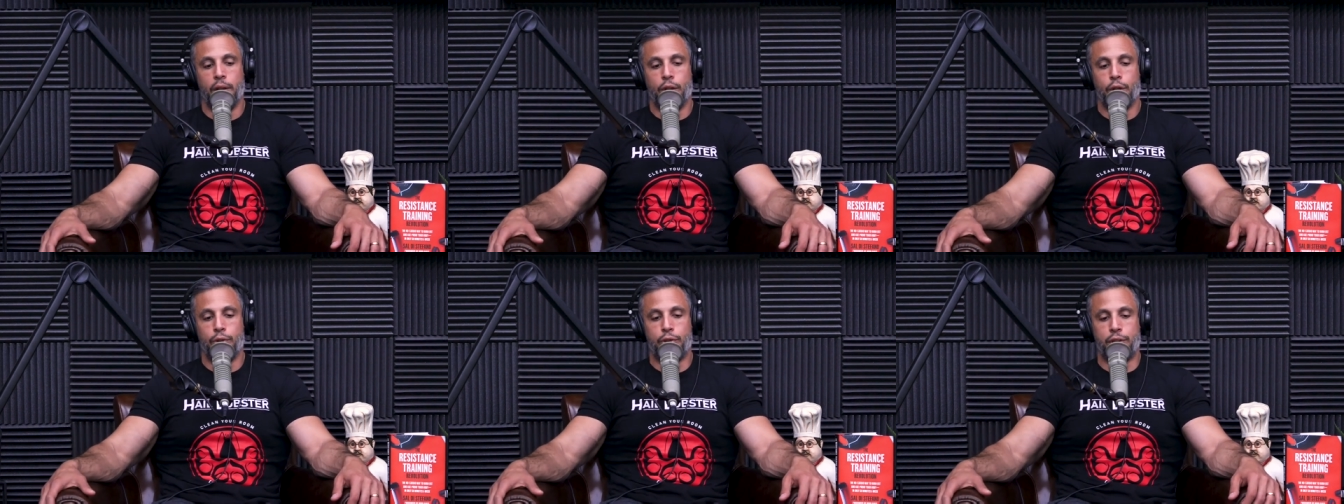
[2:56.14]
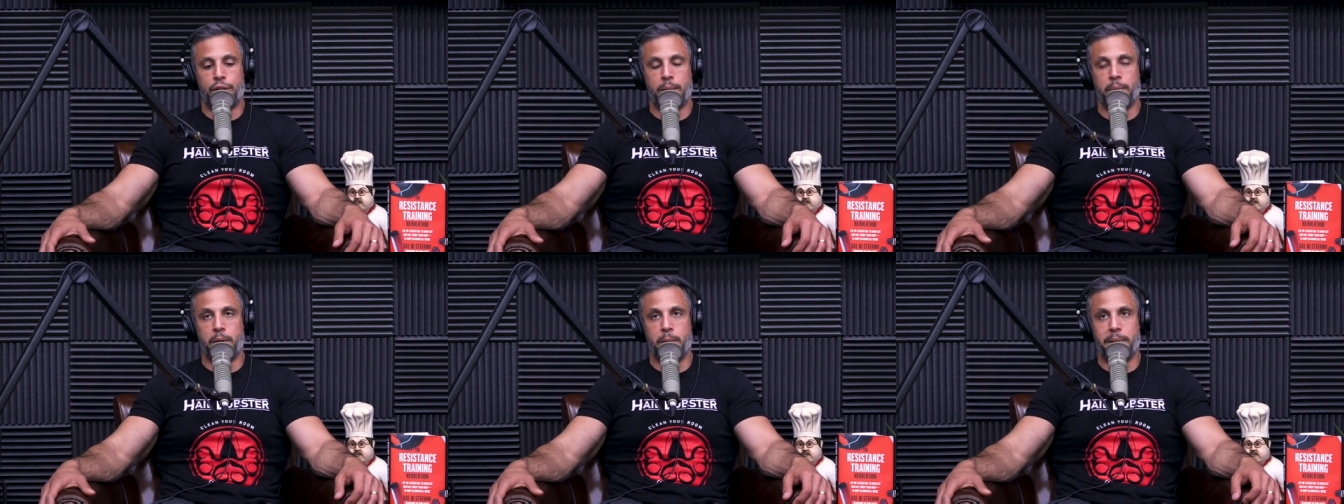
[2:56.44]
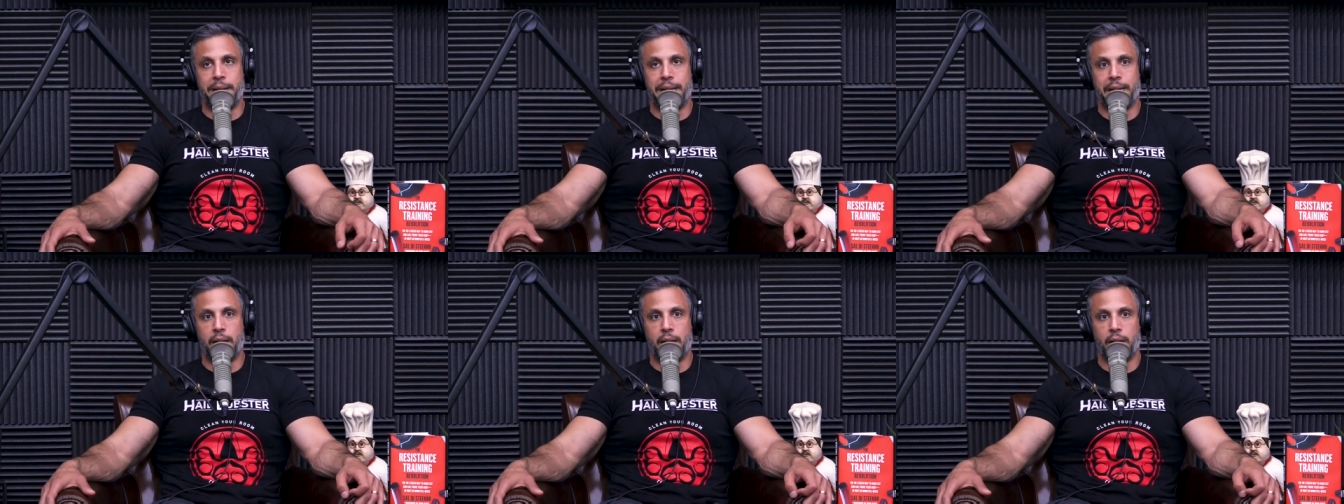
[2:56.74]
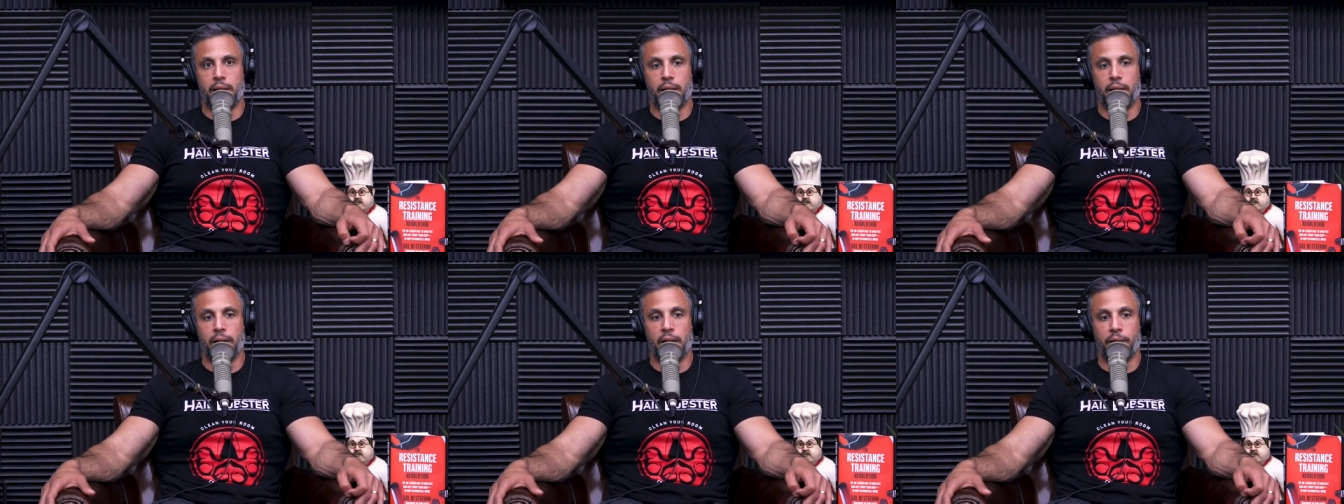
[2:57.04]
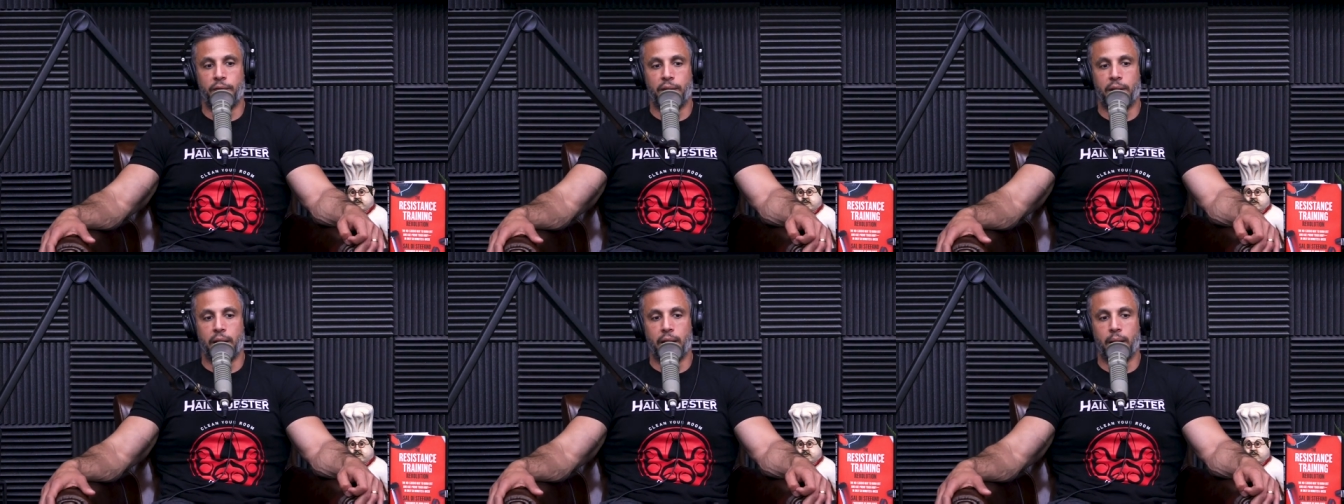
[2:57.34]
you seem to be
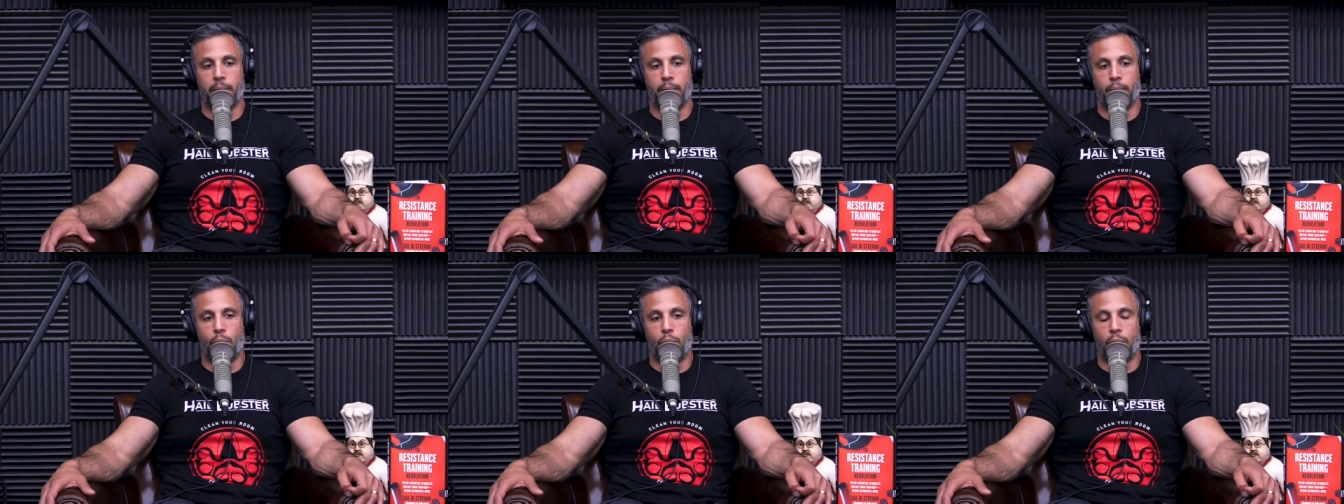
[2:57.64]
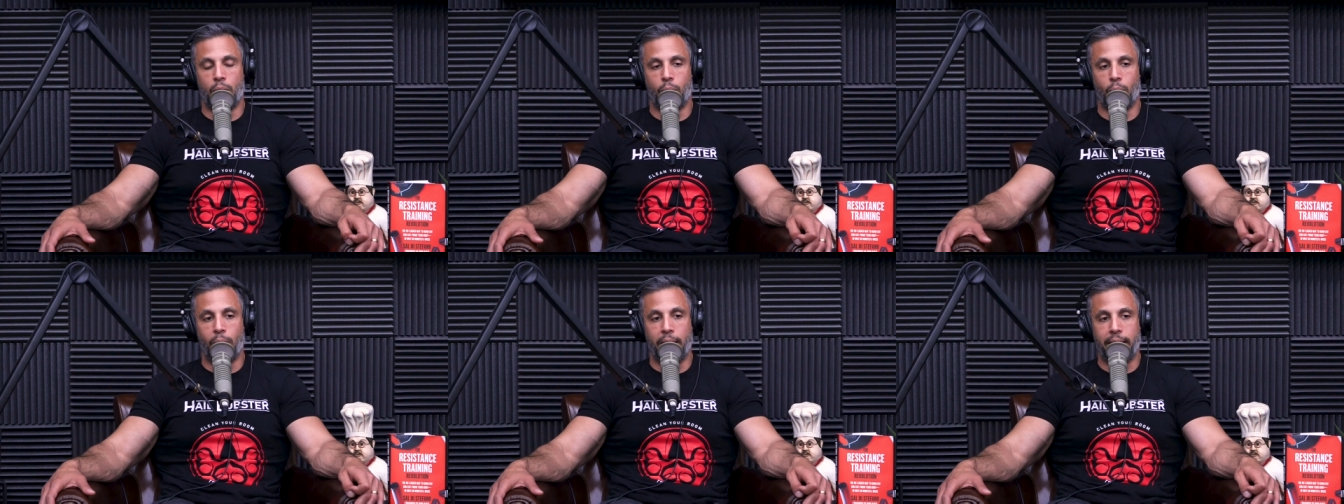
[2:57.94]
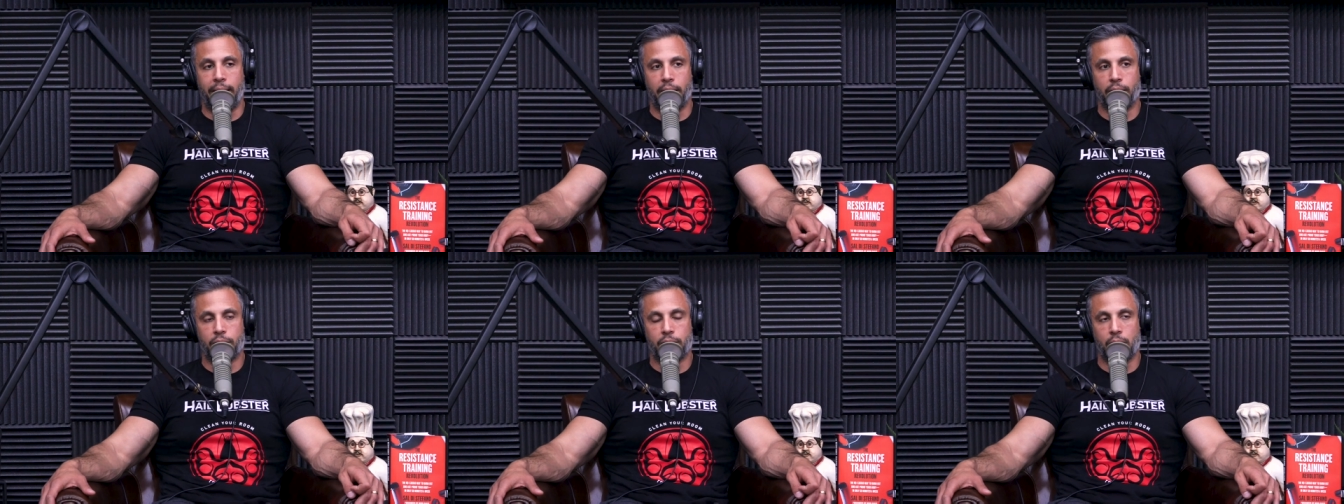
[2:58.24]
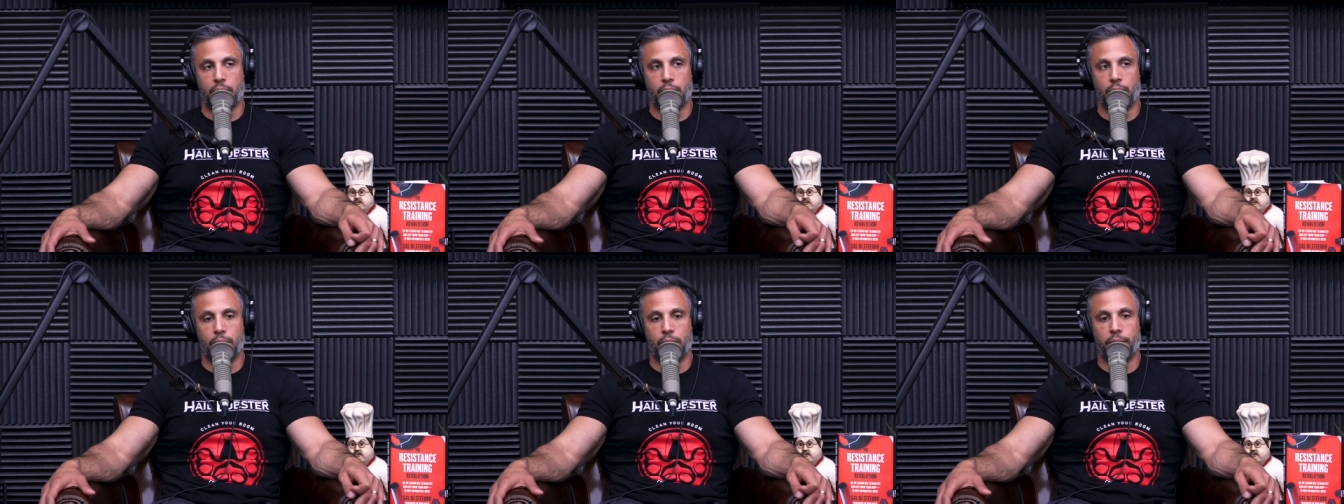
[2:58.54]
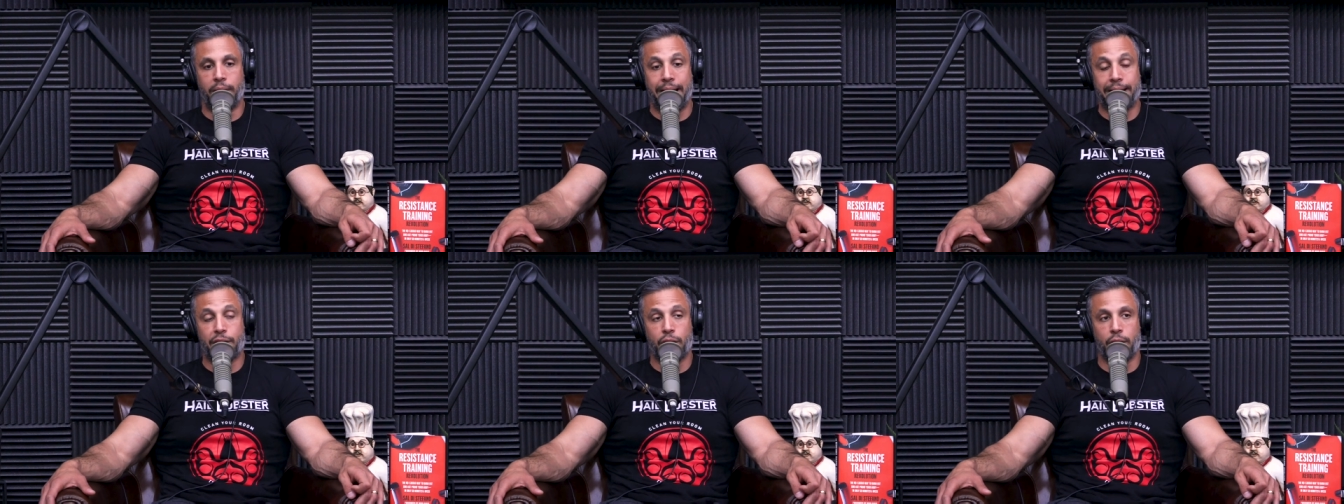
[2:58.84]
lifting more weight. So
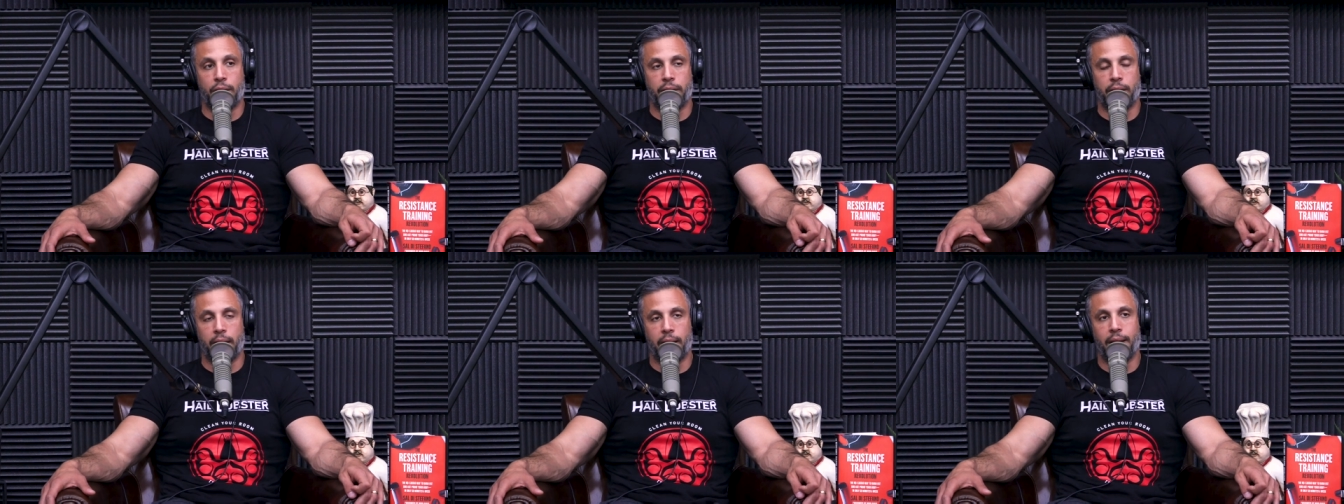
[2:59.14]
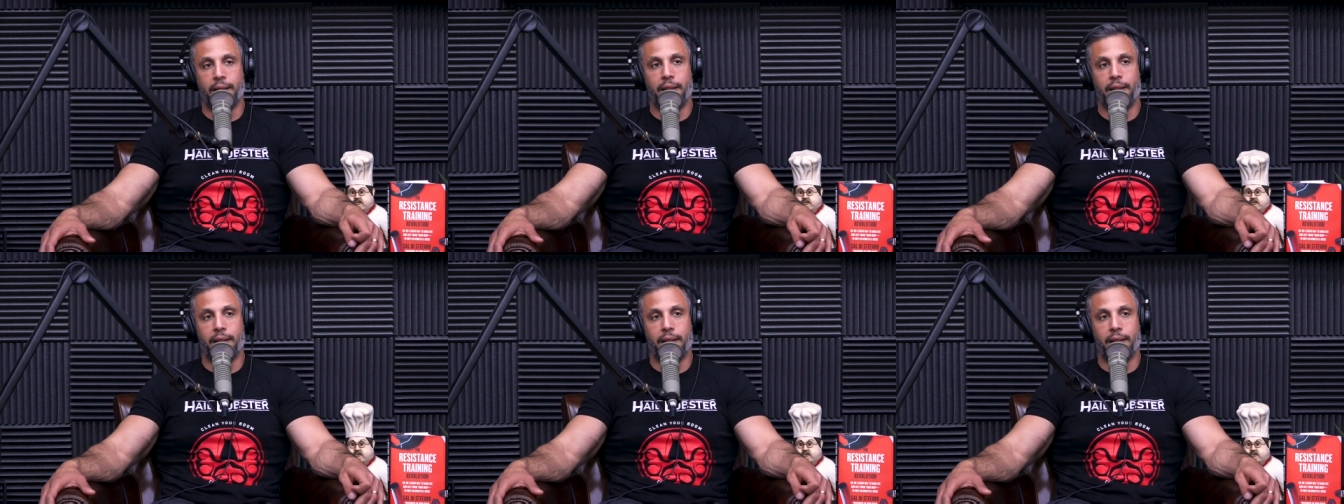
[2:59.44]
that's a good thing.